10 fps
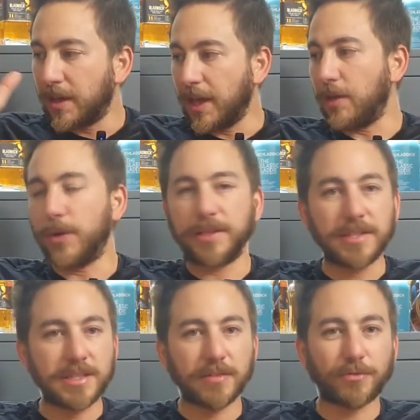Anyway,
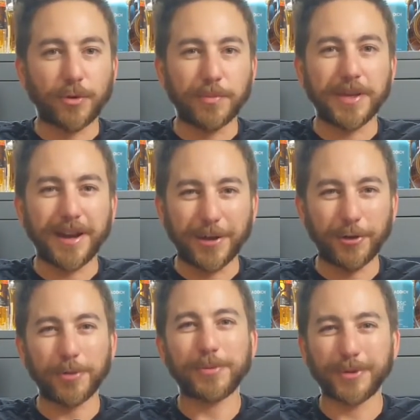this is it from me. I
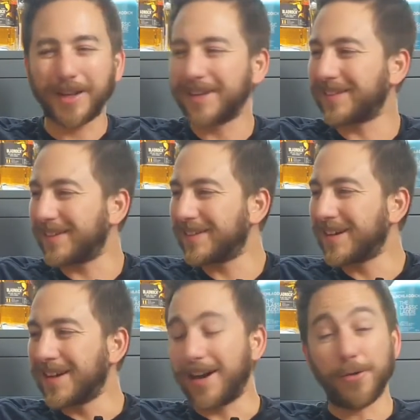hope you liked it.
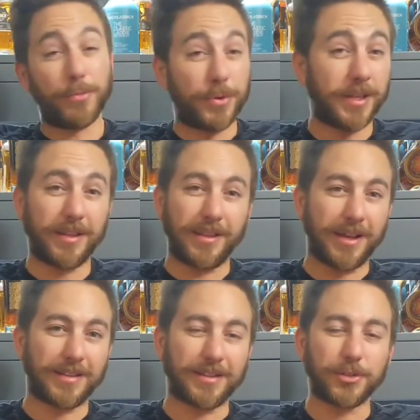I really
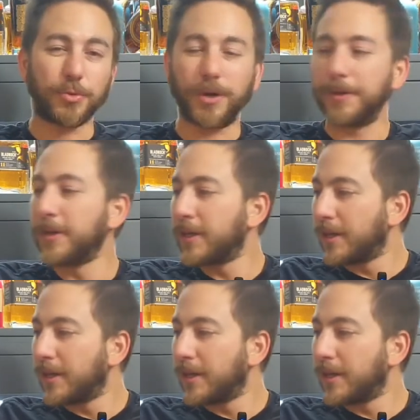like this one.